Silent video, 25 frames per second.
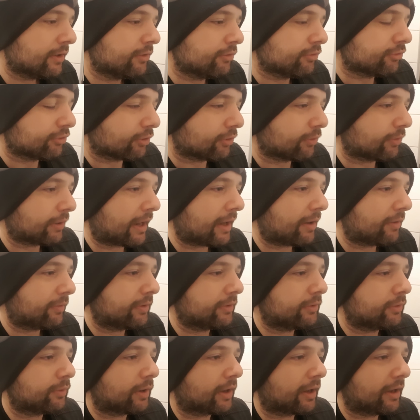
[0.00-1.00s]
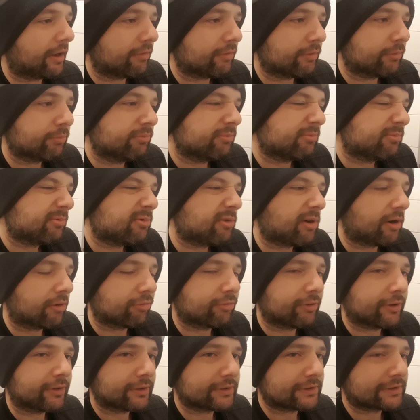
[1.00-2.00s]
So now that you have a
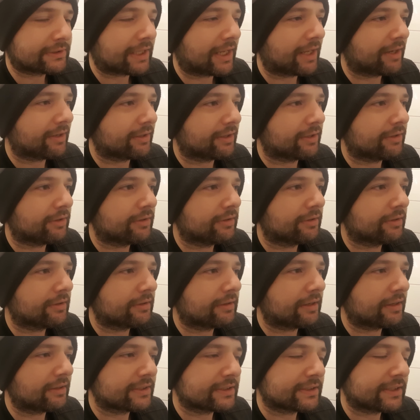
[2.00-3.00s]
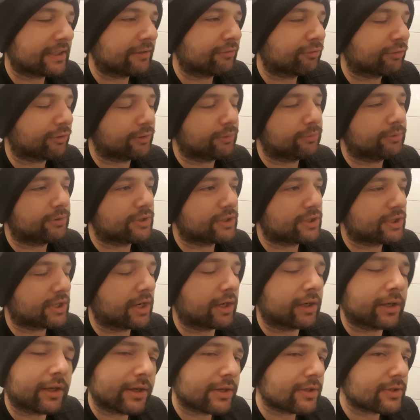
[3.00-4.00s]
rough understanding, the next thing for you to
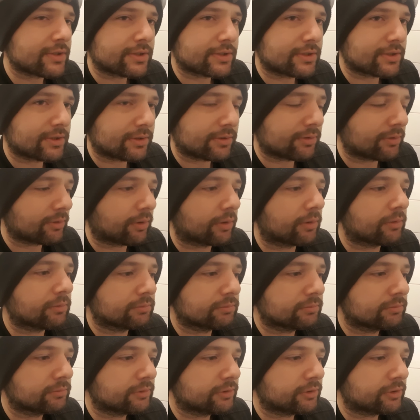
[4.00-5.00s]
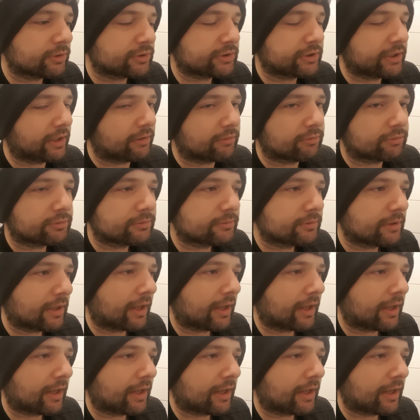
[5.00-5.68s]
check is, you know, yourself.